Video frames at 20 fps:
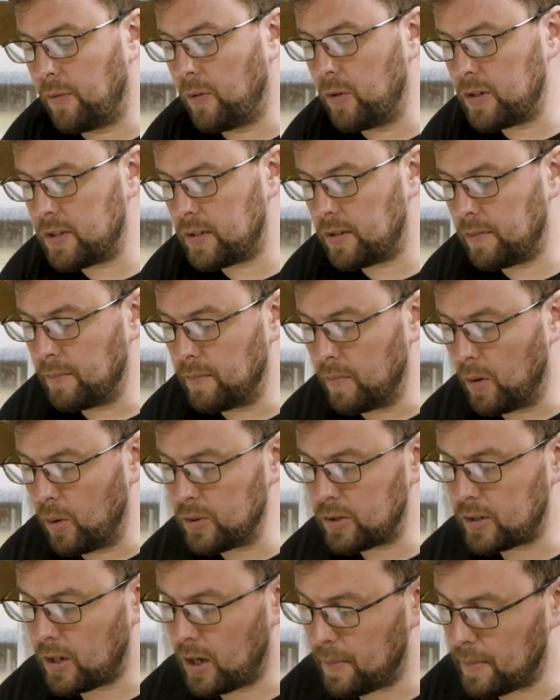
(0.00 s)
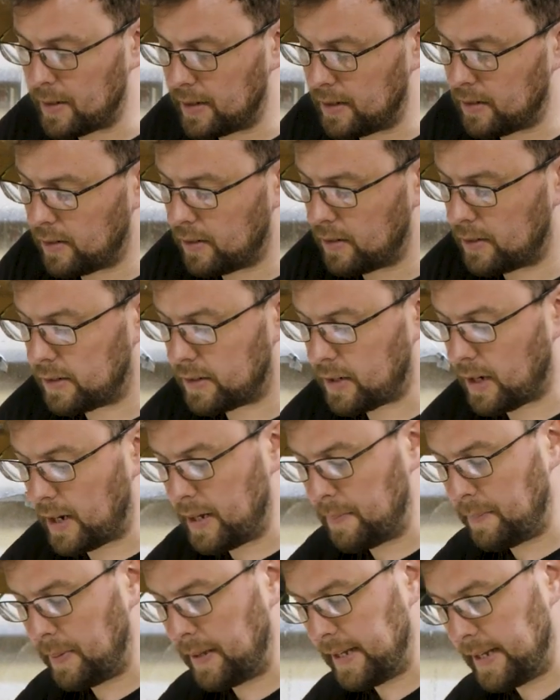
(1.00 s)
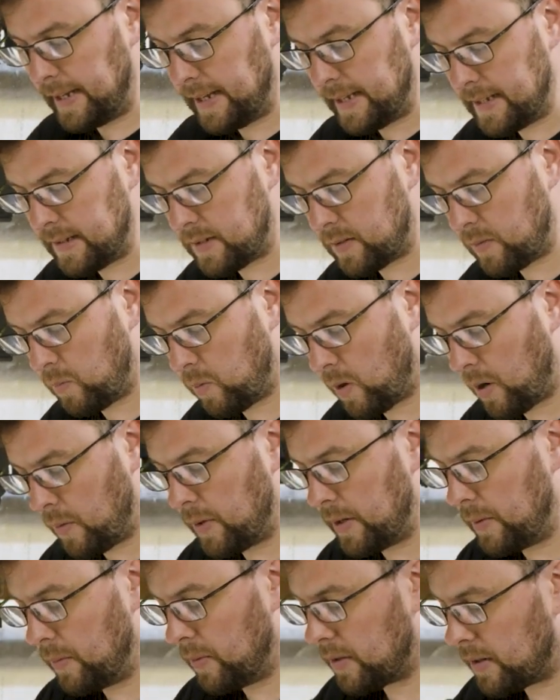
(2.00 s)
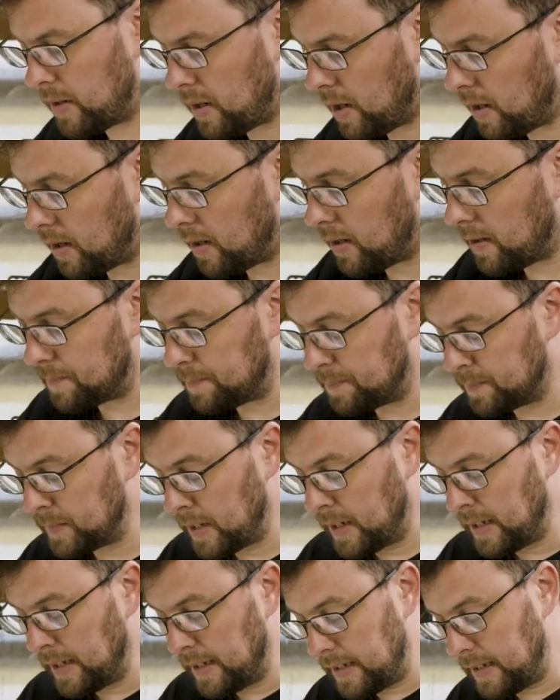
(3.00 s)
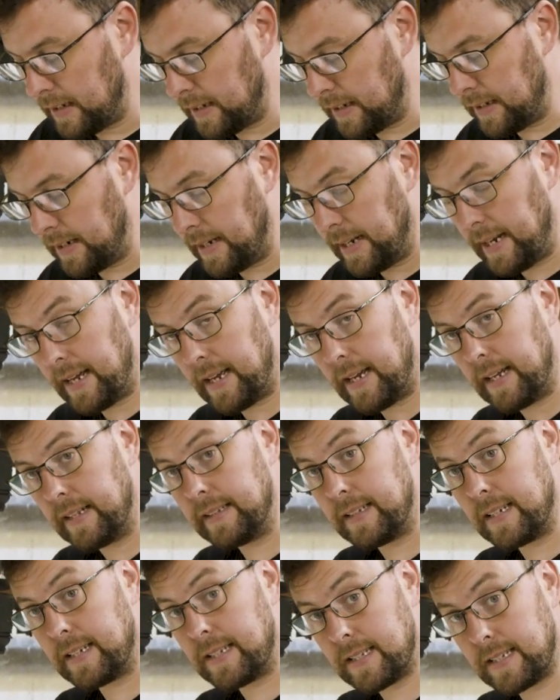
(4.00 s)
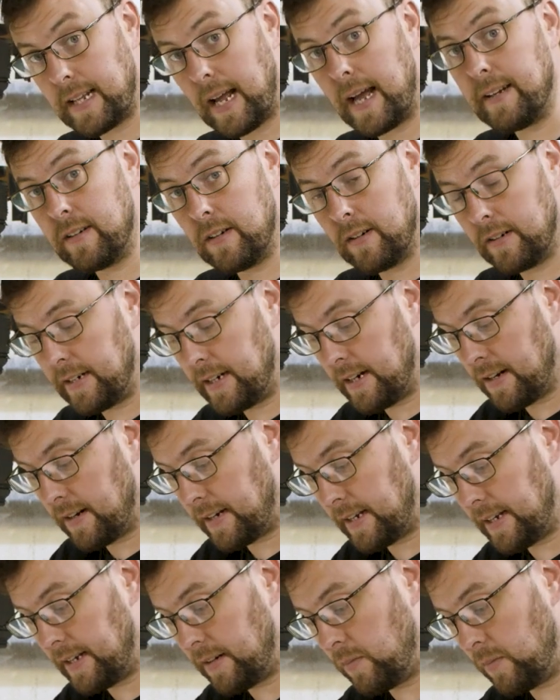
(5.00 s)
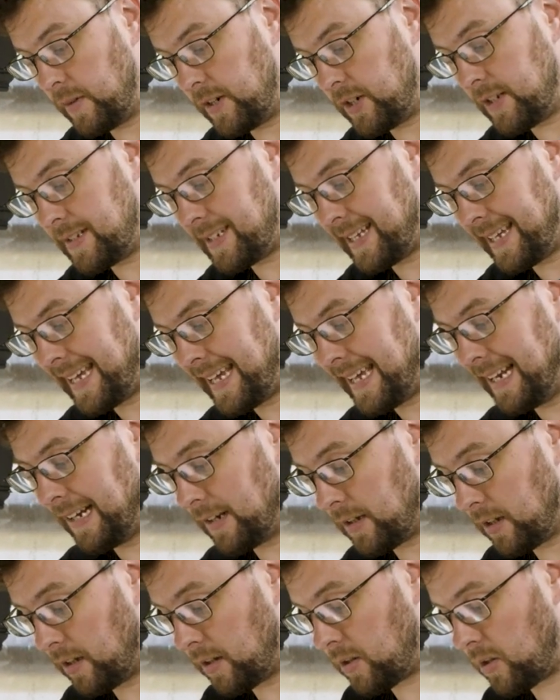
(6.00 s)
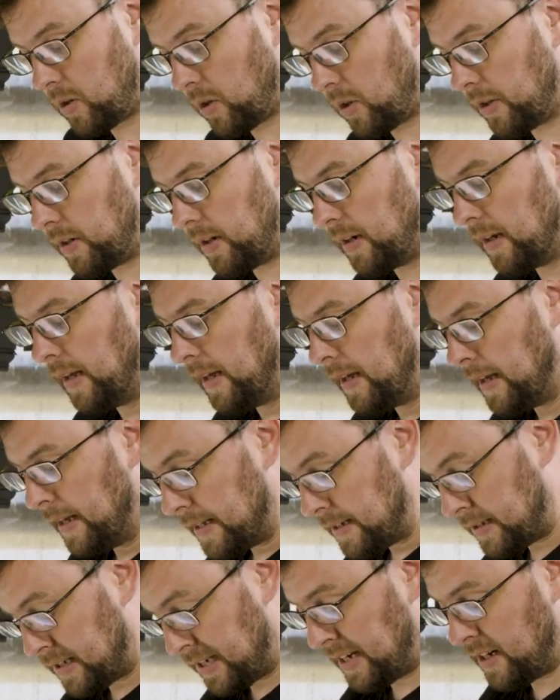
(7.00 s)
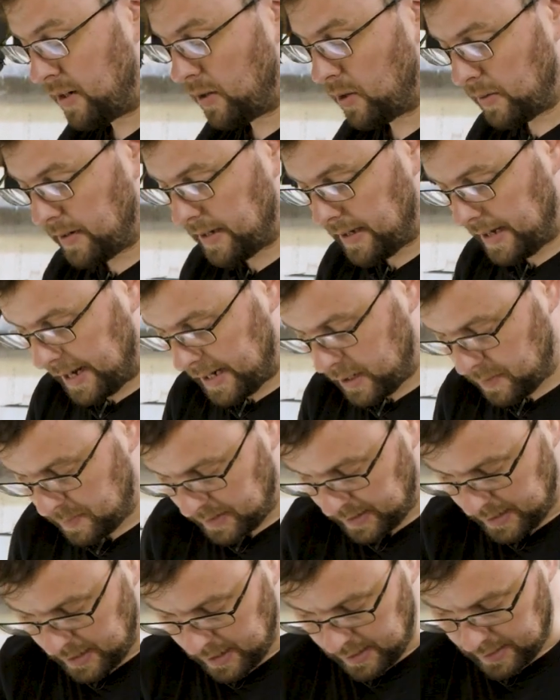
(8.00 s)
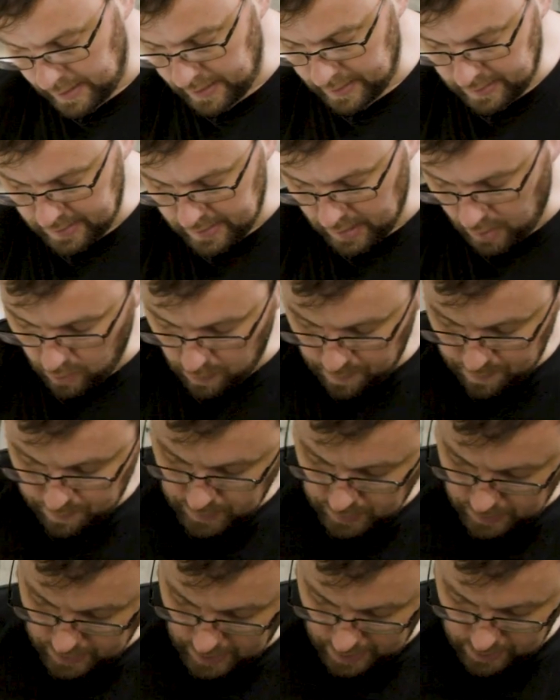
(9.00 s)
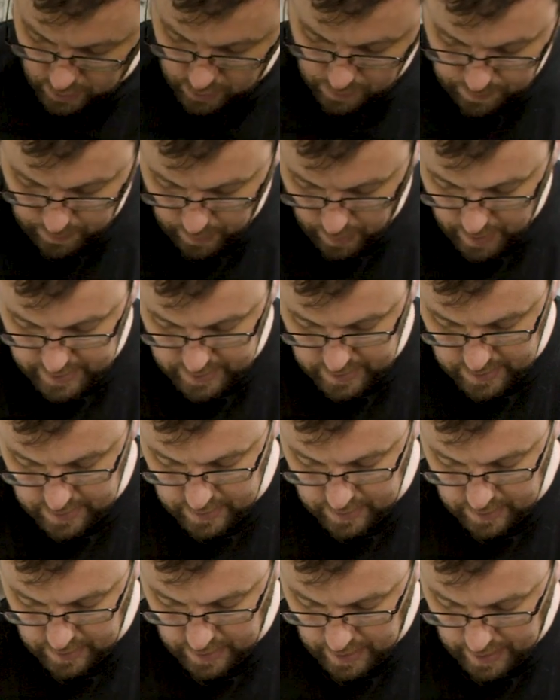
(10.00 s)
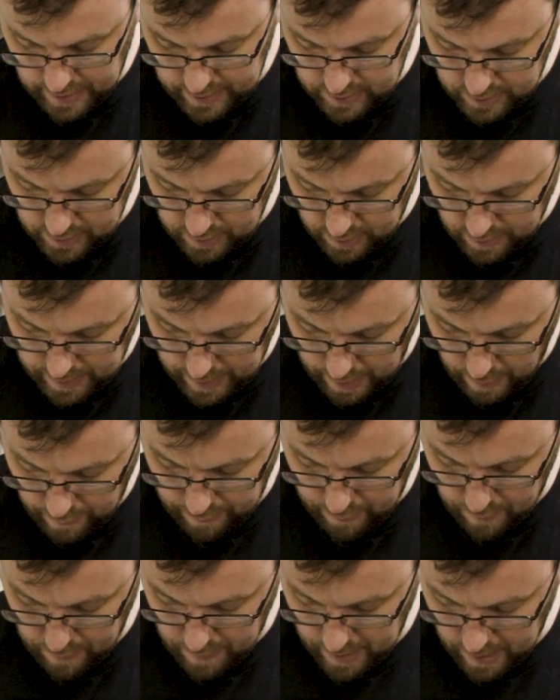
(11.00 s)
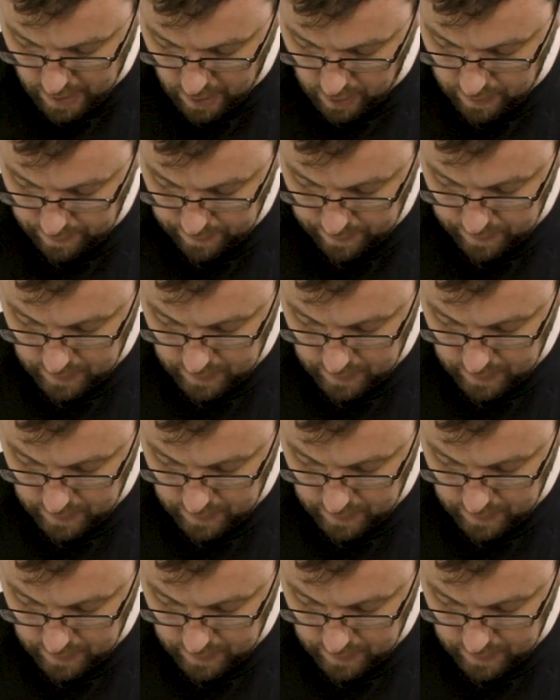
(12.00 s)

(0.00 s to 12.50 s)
first, most common type is what we would call the standard gear kit, which is a helical cut synchro engagement gear kit. So that comprises, as you are now familiar,